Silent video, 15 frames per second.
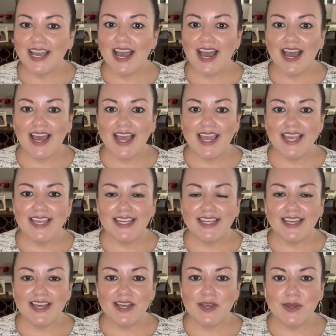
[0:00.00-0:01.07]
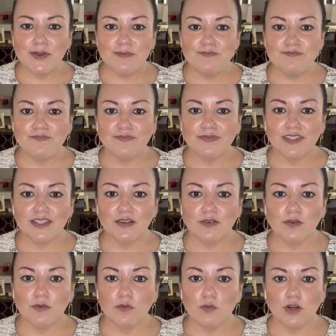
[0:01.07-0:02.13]

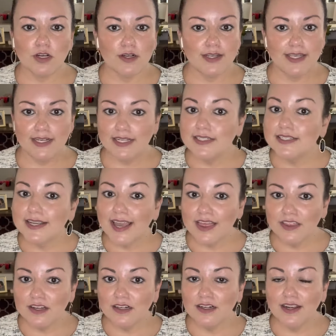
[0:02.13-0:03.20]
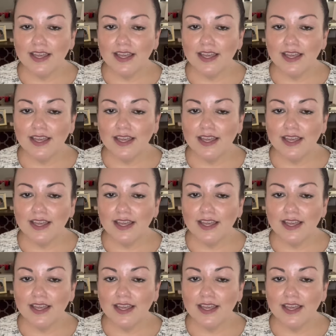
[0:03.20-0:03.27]
we're in it together,